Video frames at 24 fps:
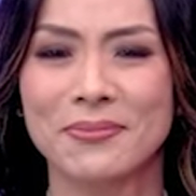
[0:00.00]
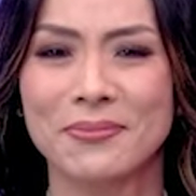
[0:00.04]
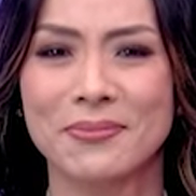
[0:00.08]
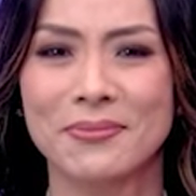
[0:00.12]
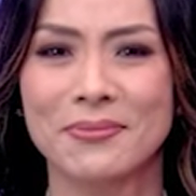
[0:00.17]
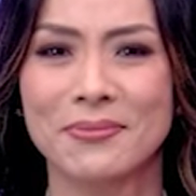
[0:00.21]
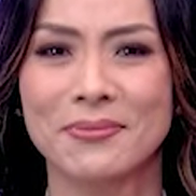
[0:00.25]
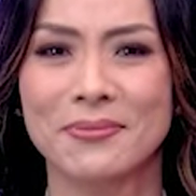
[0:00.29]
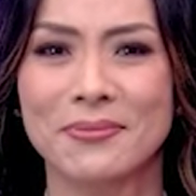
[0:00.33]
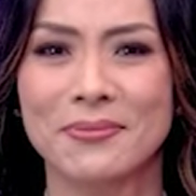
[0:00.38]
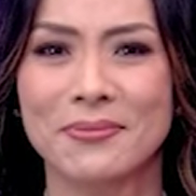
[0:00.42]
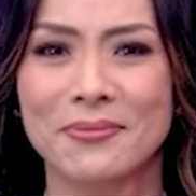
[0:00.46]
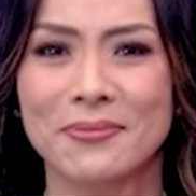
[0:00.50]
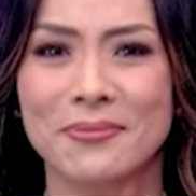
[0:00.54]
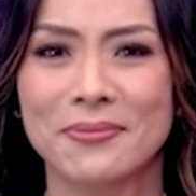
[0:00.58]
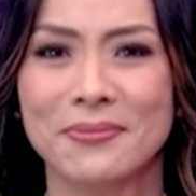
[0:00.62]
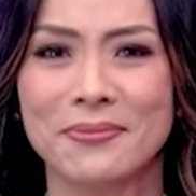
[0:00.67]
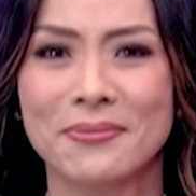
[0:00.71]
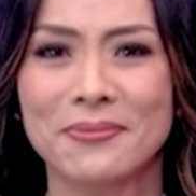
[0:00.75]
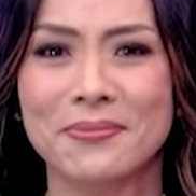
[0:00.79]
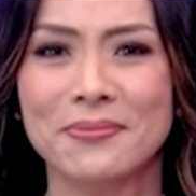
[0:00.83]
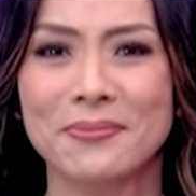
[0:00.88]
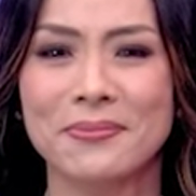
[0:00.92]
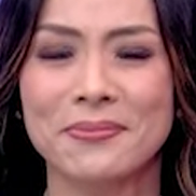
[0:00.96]

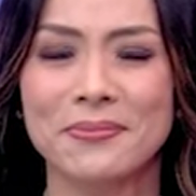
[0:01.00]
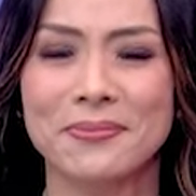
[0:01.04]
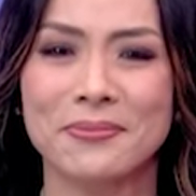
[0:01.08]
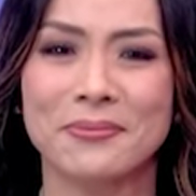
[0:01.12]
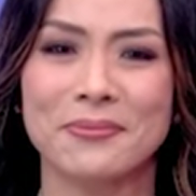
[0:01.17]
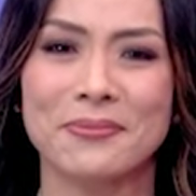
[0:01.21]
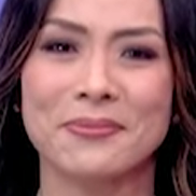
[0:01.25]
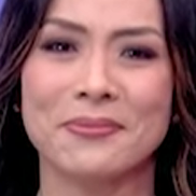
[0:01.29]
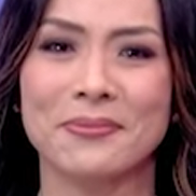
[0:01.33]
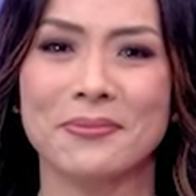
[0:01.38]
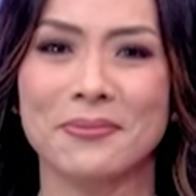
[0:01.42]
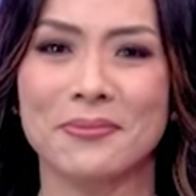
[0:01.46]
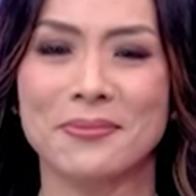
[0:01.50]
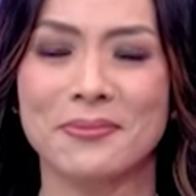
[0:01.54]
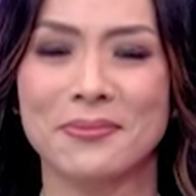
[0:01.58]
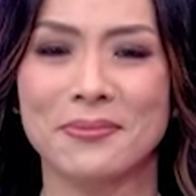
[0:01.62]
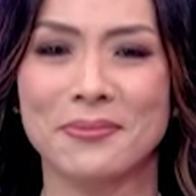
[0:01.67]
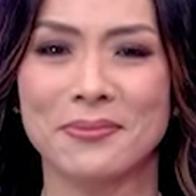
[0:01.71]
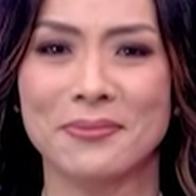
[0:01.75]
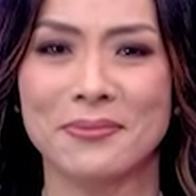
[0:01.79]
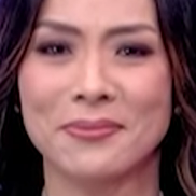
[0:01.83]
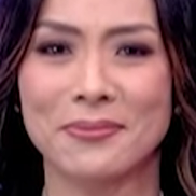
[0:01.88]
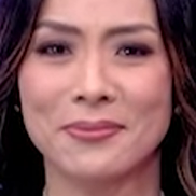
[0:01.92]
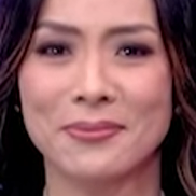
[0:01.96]

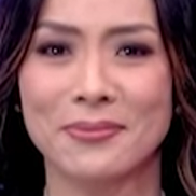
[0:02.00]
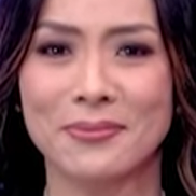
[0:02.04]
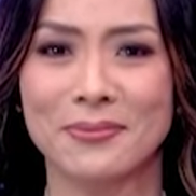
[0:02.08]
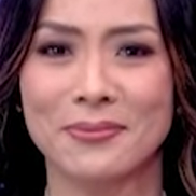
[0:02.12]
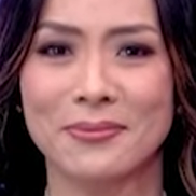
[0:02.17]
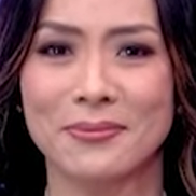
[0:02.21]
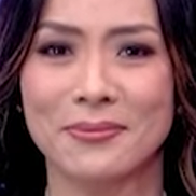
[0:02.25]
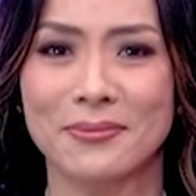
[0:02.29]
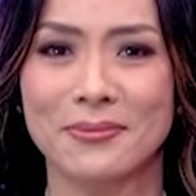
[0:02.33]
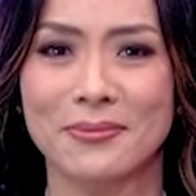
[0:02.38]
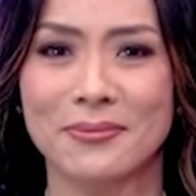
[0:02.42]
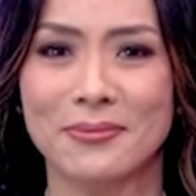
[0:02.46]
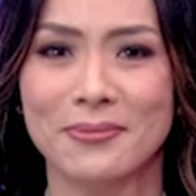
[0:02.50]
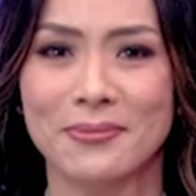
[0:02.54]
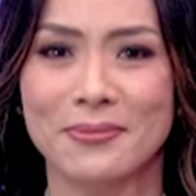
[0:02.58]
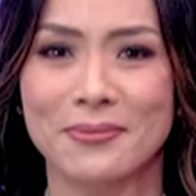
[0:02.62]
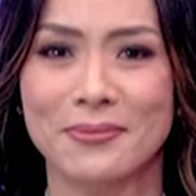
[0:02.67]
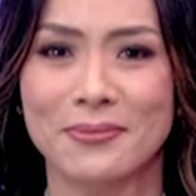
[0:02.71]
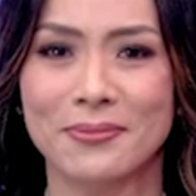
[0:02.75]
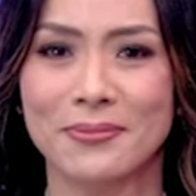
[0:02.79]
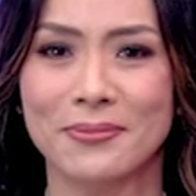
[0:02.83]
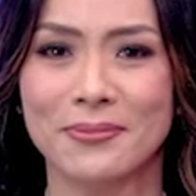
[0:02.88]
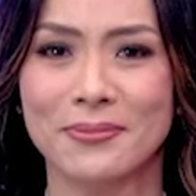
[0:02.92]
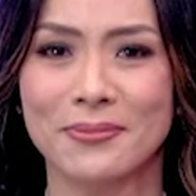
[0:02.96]

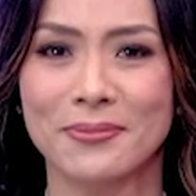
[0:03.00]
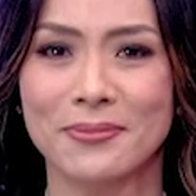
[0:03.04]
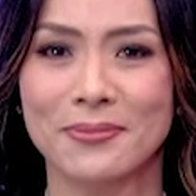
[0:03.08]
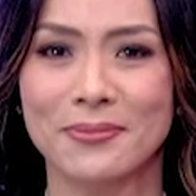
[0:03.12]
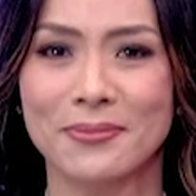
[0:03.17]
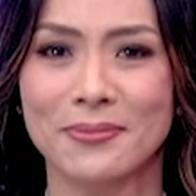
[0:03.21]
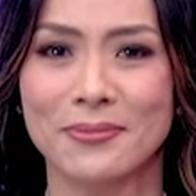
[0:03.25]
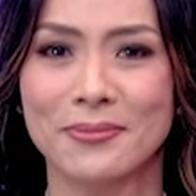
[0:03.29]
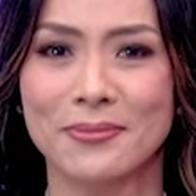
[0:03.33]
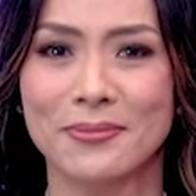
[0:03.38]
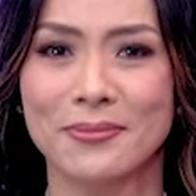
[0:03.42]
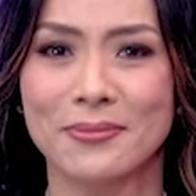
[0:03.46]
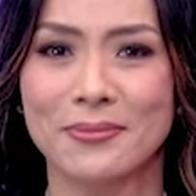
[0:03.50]
This person isn't speaking.